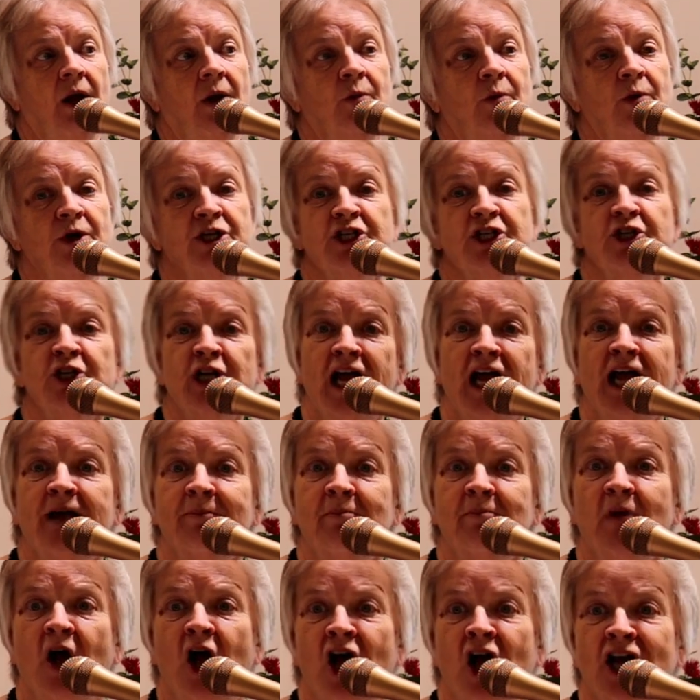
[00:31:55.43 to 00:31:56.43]
"Would you
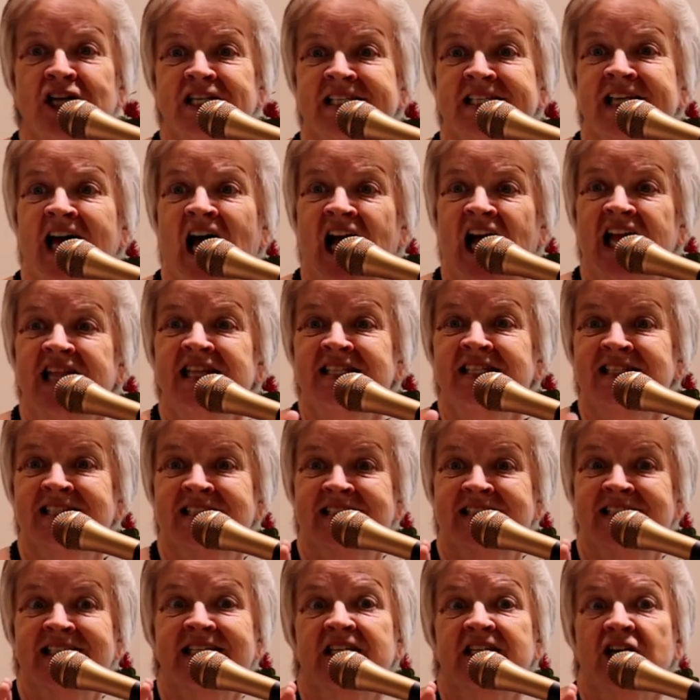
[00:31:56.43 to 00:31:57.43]
let my son
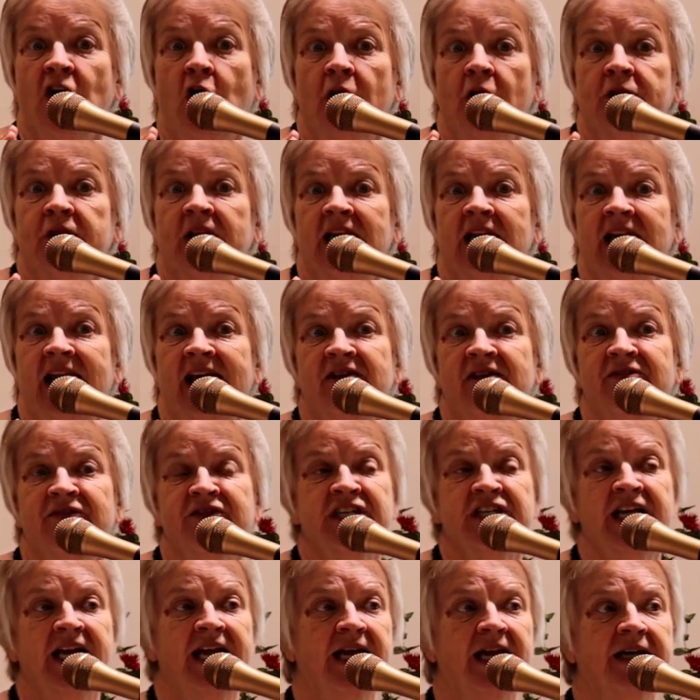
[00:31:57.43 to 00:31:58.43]
sit on the
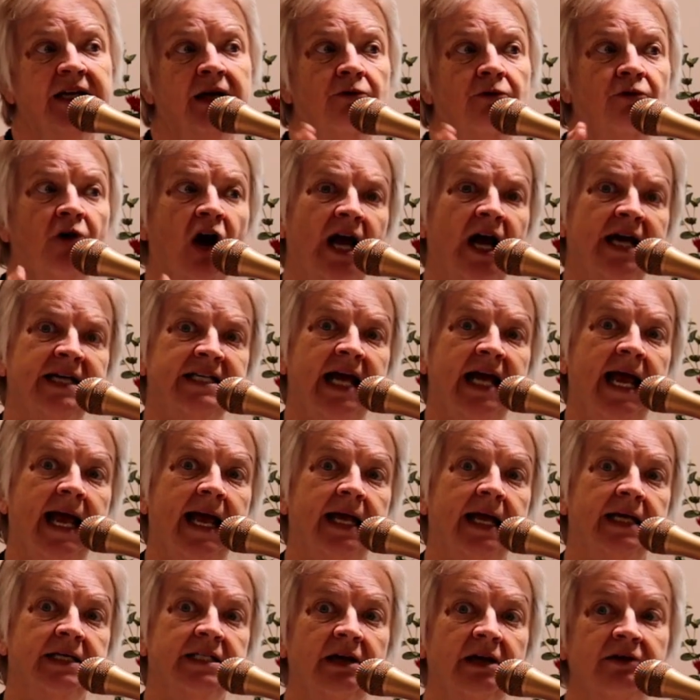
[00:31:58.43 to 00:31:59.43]
left hand and right
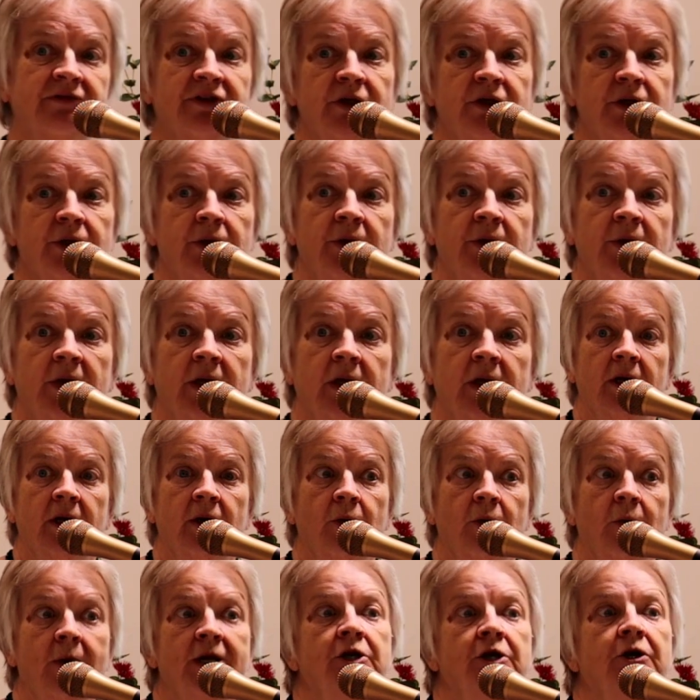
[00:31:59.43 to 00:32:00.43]
hand of you
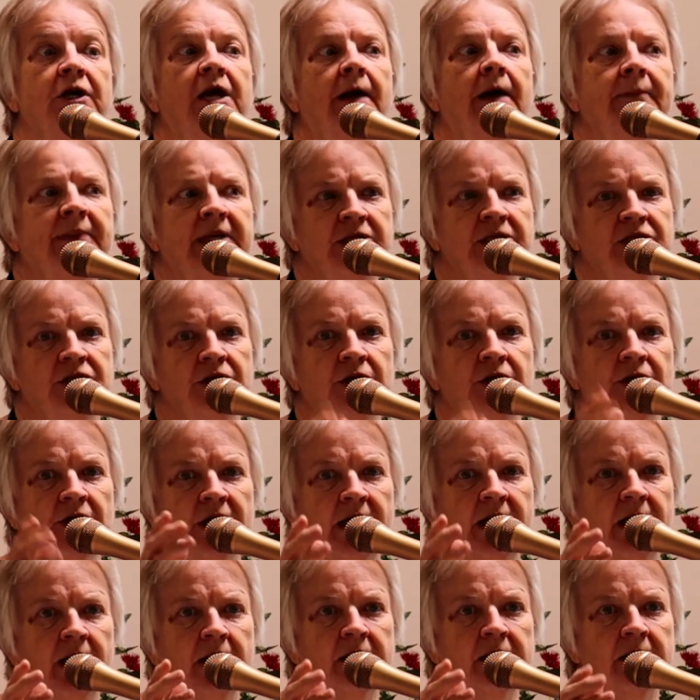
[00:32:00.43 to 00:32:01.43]
when you come into your
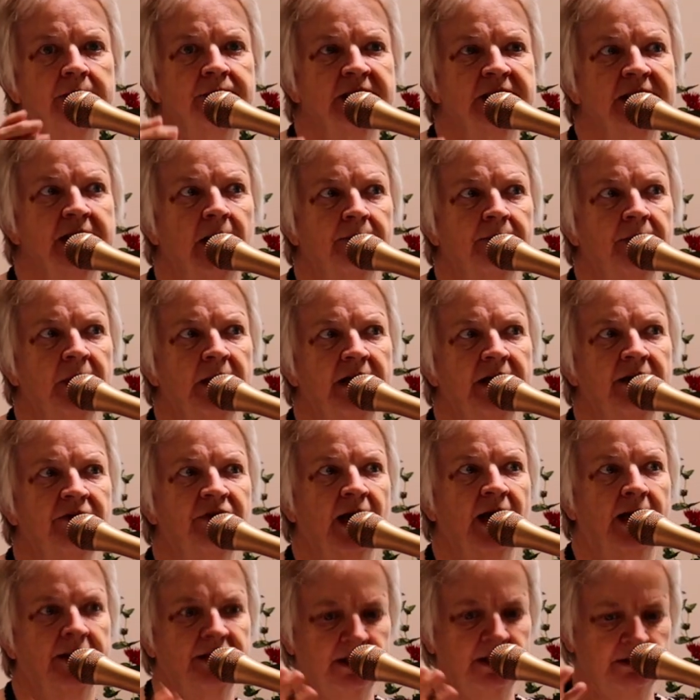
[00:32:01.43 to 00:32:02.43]
kingdom?" Some believe
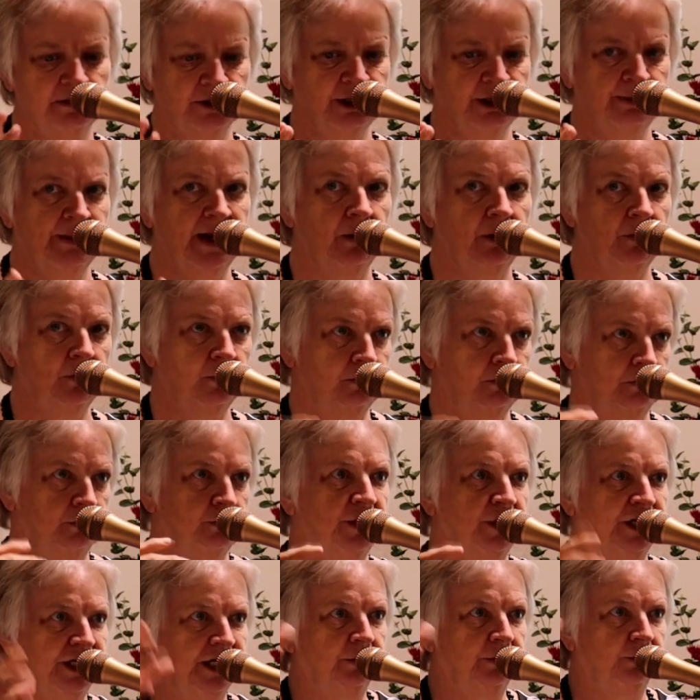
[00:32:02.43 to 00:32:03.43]
that she meant
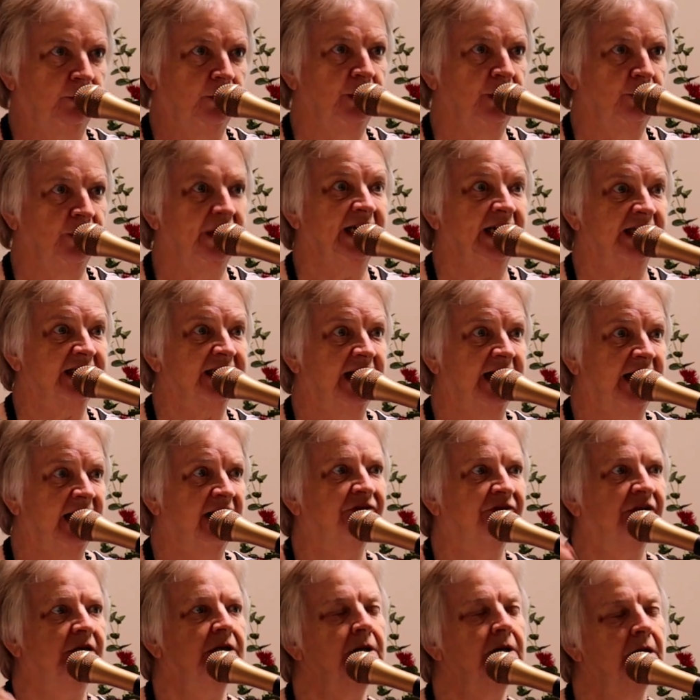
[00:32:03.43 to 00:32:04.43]
when we get to
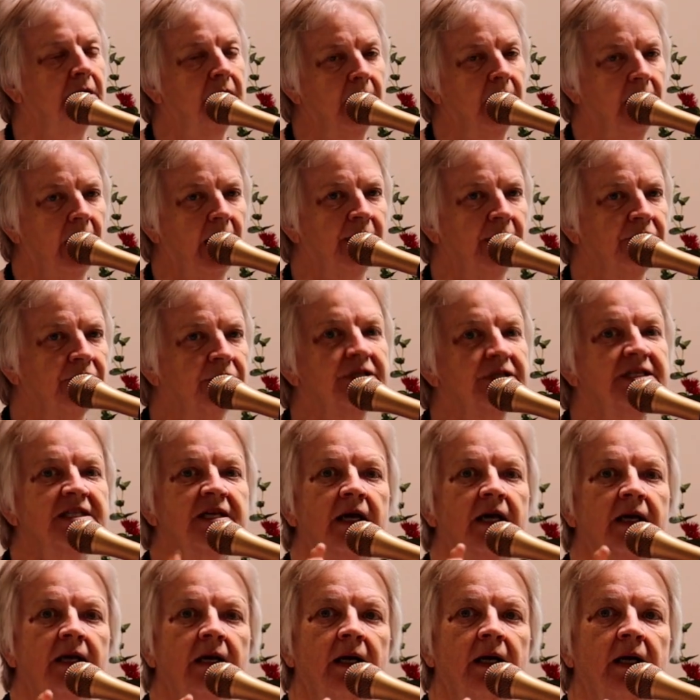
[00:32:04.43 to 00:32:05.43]
heaven. Others
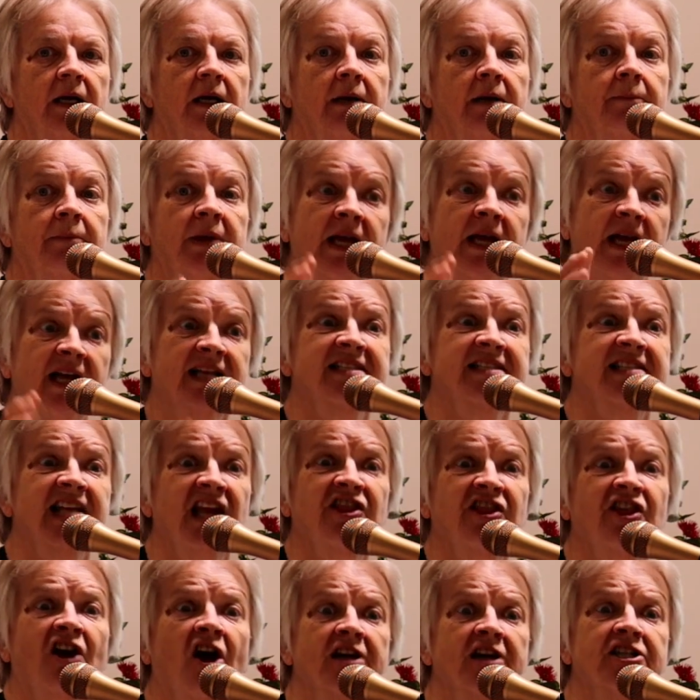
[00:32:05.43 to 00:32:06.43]
that because
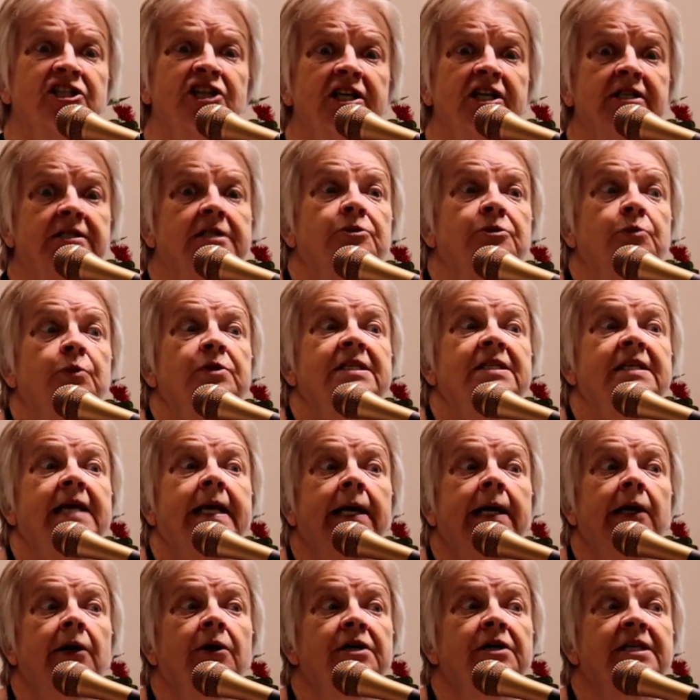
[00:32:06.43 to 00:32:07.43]
they thought Jesus was
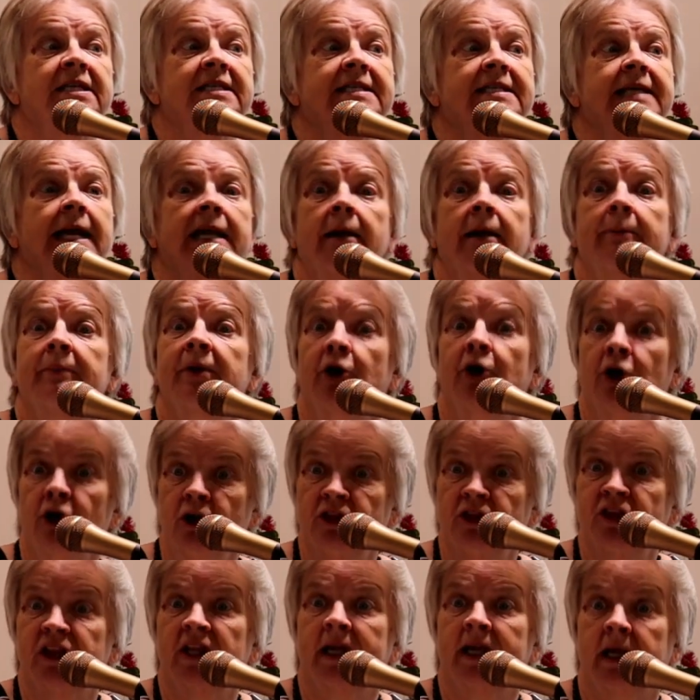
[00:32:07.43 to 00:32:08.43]
here to set up an
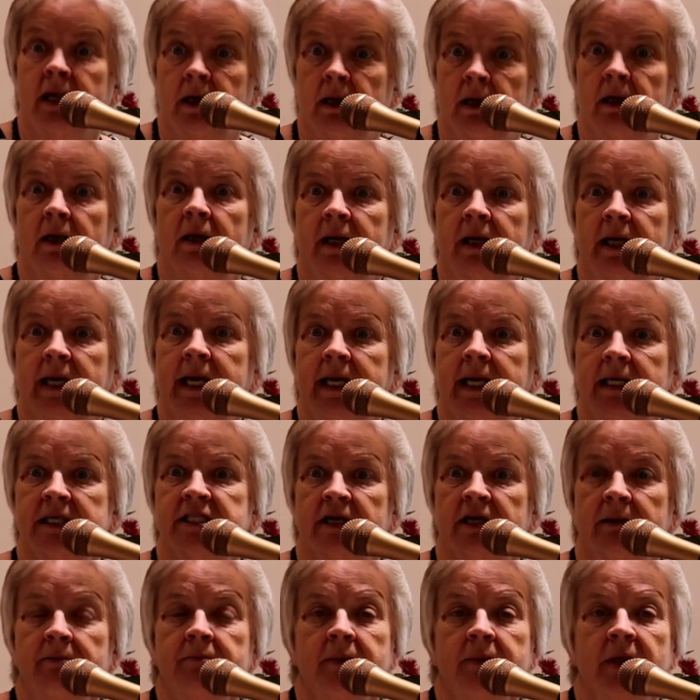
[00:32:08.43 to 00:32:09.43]
earthly
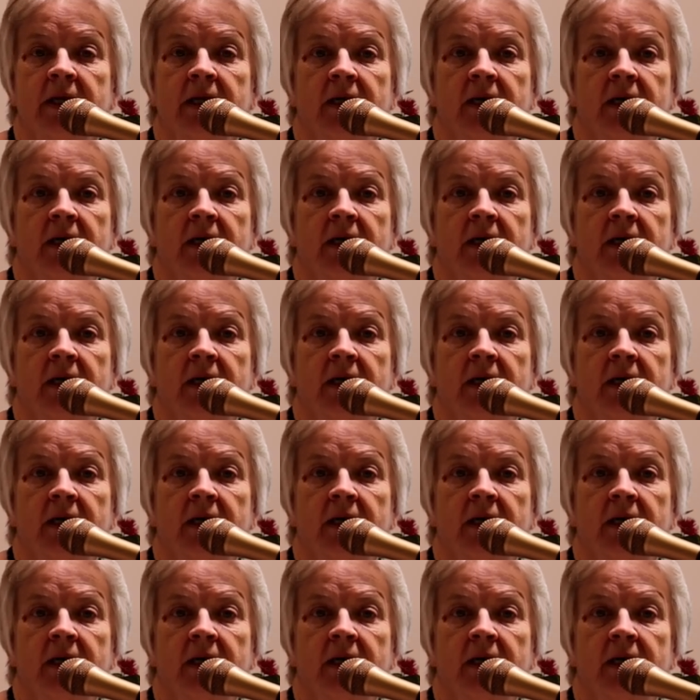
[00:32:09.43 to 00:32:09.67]
kingdom,